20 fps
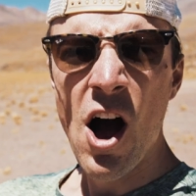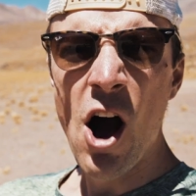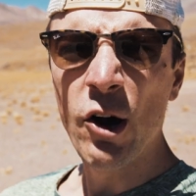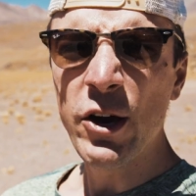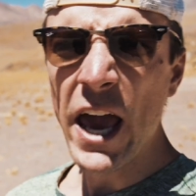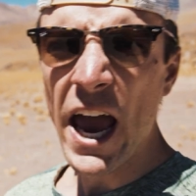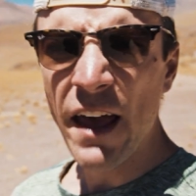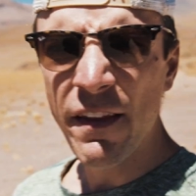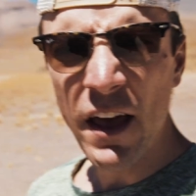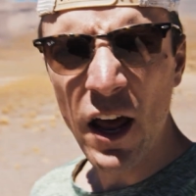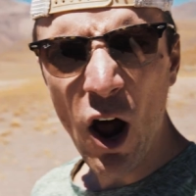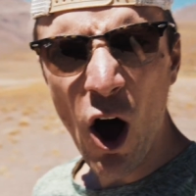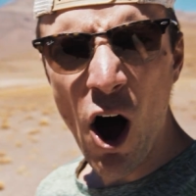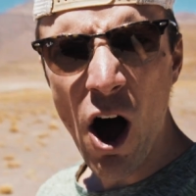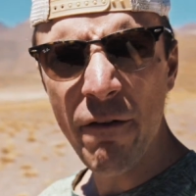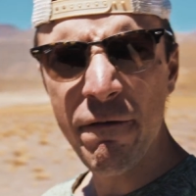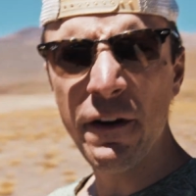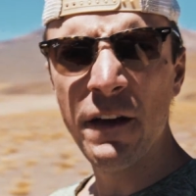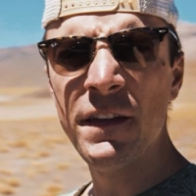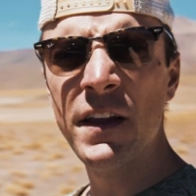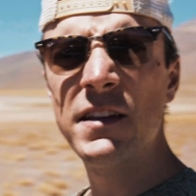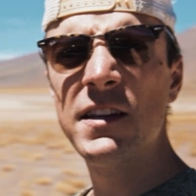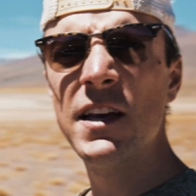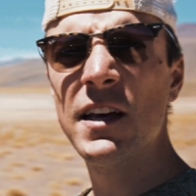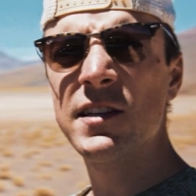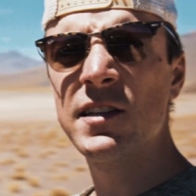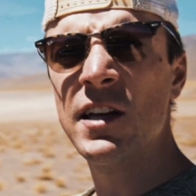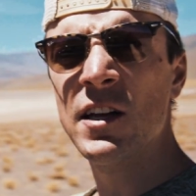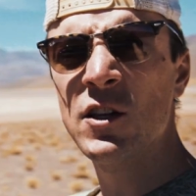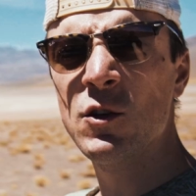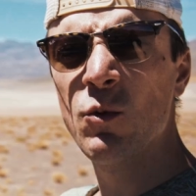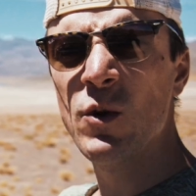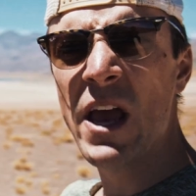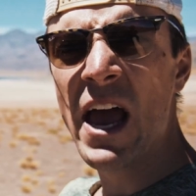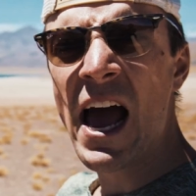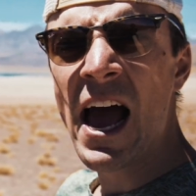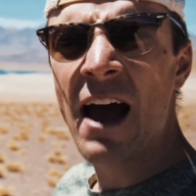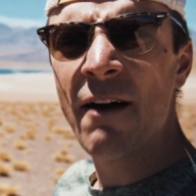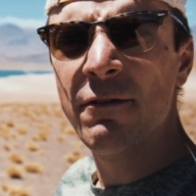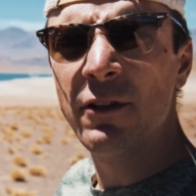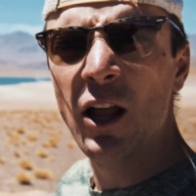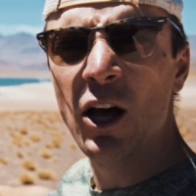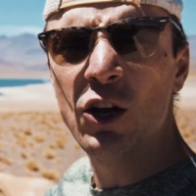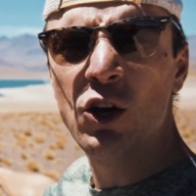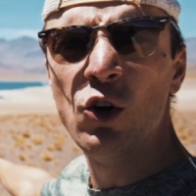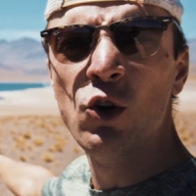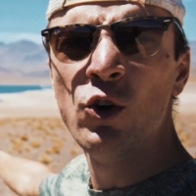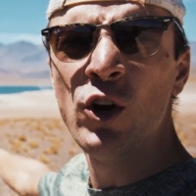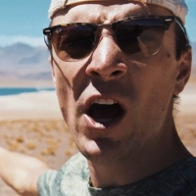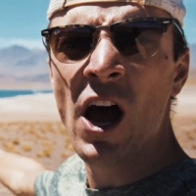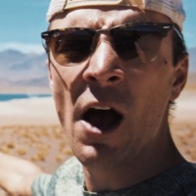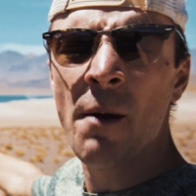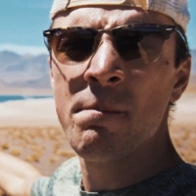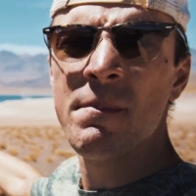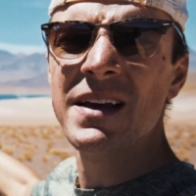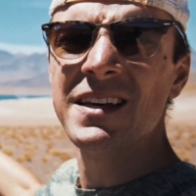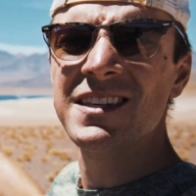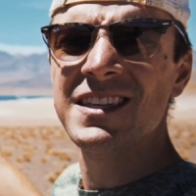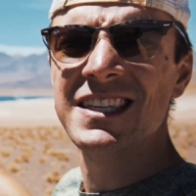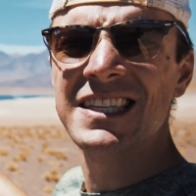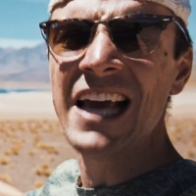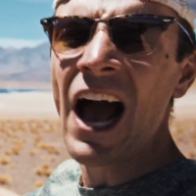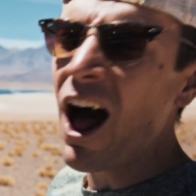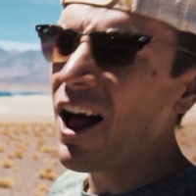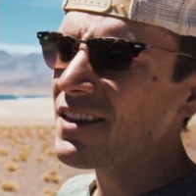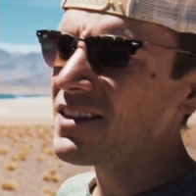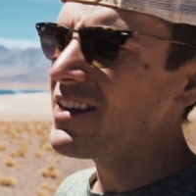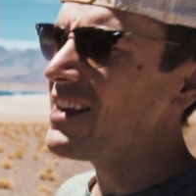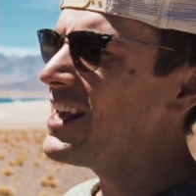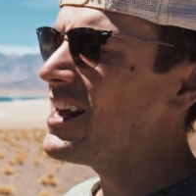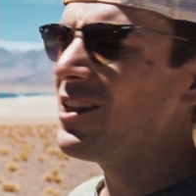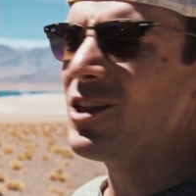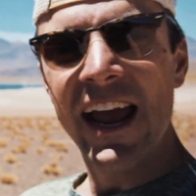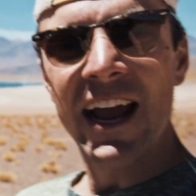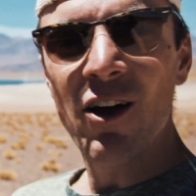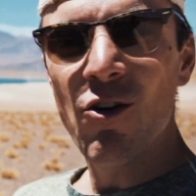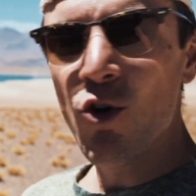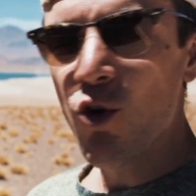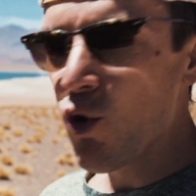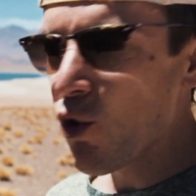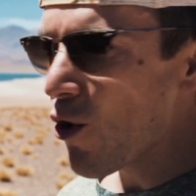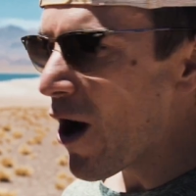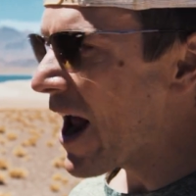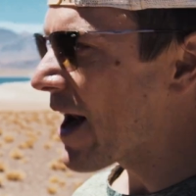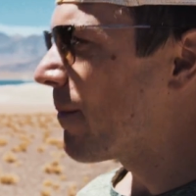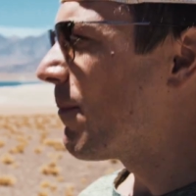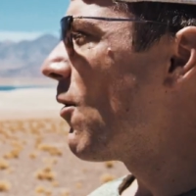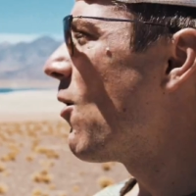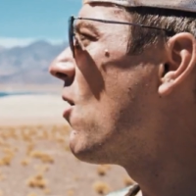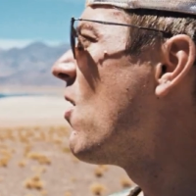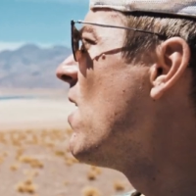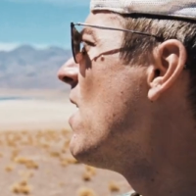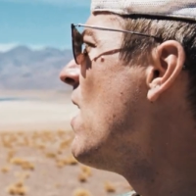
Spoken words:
Okay, and then off in the distance, we have Laguna Miscanti, incredible.